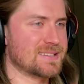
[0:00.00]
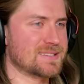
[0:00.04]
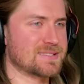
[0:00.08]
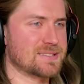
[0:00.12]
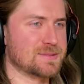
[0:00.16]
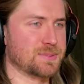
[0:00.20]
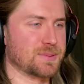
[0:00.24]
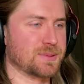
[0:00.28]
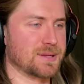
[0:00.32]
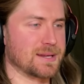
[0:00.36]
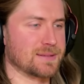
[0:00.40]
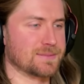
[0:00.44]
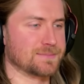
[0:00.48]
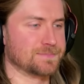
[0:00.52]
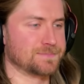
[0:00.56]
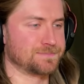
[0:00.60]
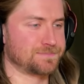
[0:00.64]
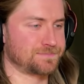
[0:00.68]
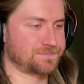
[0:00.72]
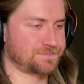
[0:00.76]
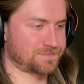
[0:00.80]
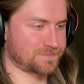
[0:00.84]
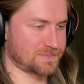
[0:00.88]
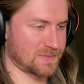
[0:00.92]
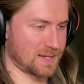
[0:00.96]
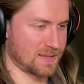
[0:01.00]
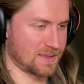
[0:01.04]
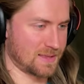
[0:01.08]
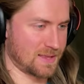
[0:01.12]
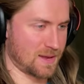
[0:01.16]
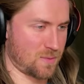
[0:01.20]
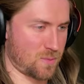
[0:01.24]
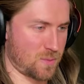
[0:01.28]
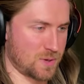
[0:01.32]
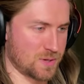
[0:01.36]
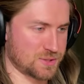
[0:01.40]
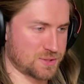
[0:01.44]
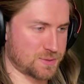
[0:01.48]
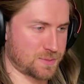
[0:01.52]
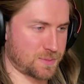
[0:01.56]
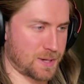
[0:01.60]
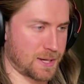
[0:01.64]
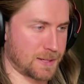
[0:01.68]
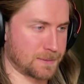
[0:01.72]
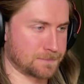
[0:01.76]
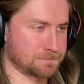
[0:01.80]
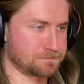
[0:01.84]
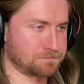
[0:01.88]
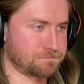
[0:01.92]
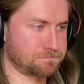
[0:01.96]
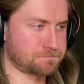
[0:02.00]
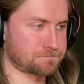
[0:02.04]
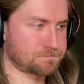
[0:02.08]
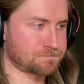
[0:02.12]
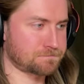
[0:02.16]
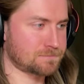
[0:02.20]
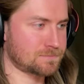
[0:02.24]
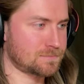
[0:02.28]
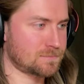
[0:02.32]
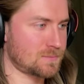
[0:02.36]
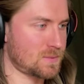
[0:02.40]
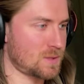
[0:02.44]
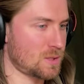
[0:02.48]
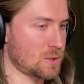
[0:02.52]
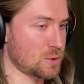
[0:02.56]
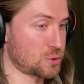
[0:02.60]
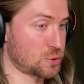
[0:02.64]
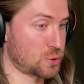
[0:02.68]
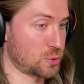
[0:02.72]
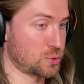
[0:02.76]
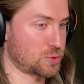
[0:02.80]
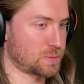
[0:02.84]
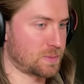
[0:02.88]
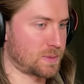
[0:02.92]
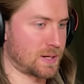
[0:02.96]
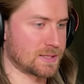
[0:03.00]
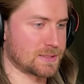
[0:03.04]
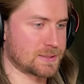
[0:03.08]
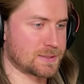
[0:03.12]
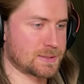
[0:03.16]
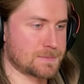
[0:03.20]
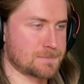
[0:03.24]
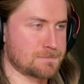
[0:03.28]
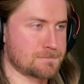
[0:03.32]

to plant in that one spot. Two spots.